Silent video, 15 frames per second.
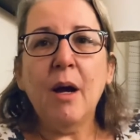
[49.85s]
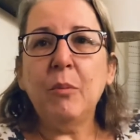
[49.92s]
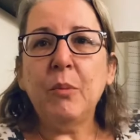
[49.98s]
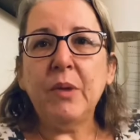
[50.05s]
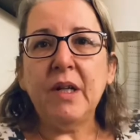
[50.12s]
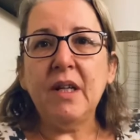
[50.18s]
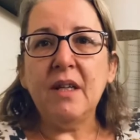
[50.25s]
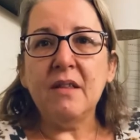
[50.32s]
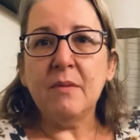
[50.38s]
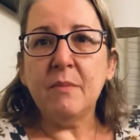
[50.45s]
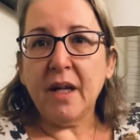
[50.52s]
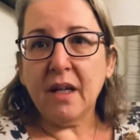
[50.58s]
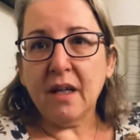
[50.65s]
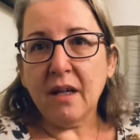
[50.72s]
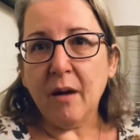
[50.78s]
please
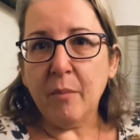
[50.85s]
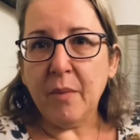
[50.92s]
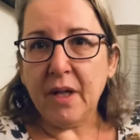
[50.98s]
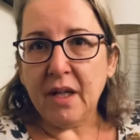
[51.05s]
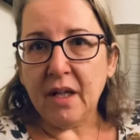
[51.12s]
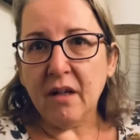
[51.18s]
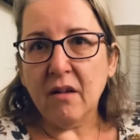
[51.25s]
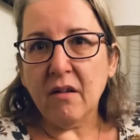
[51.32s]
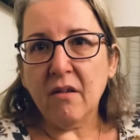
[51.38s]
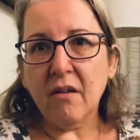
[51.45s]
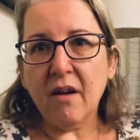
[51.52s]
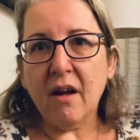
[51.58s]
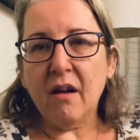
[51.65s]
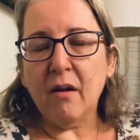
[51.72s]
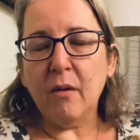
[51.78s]
make a comment here
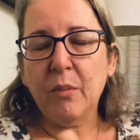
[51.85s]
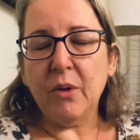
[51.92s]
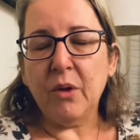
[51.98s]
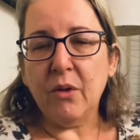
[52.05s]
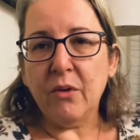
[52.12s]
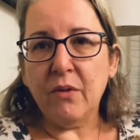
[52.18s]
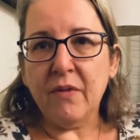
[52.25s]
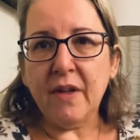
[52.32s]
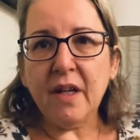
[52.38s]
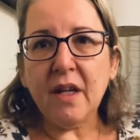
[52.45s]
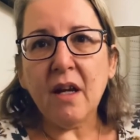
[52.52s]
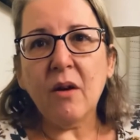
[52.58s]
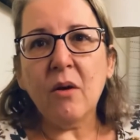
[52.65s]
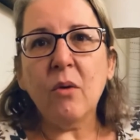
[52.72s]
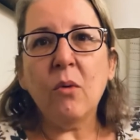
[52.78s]
below the
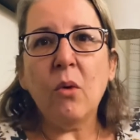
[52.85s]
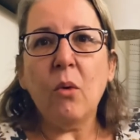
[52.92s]
video